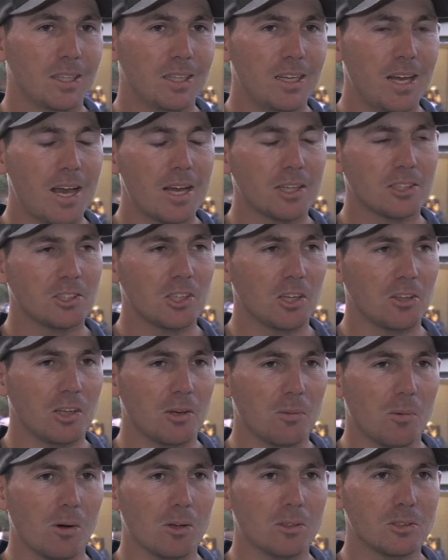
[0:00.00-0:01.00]
Yeah, it
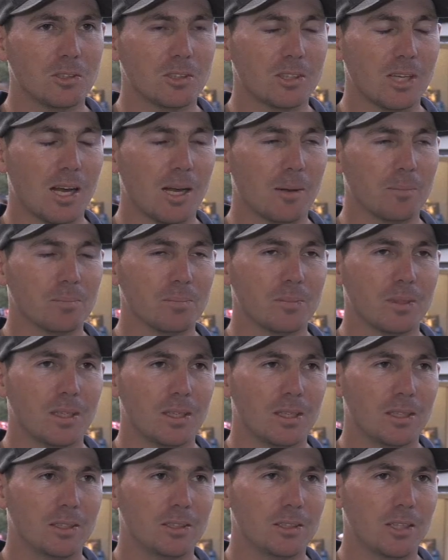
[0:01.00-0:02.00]
certainly was. Um,
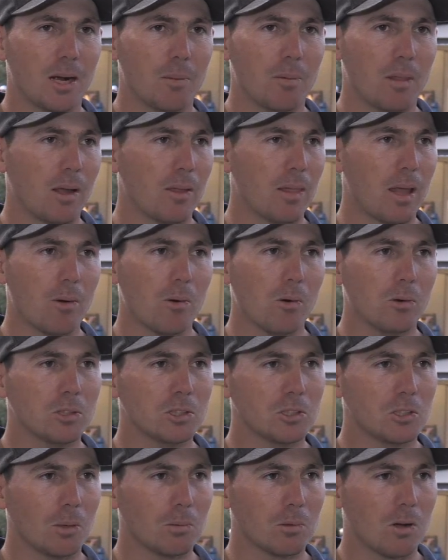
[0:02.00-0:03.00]
you know, but they, they were all
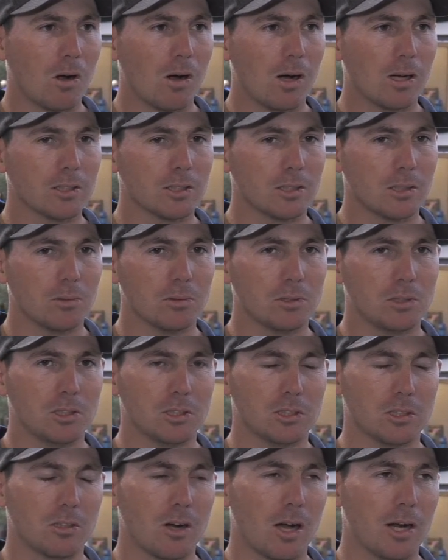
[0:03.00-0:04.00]
just top guys, and it was
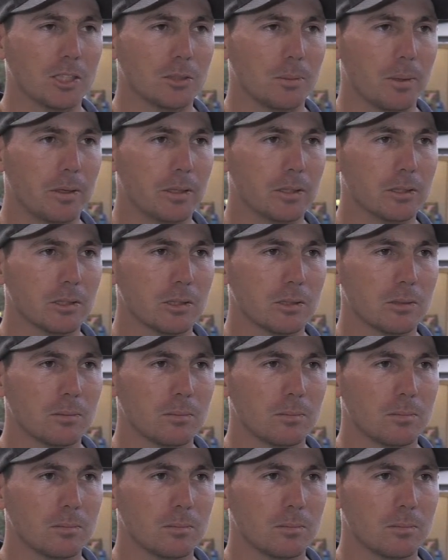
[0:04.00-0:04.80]
just a great experience.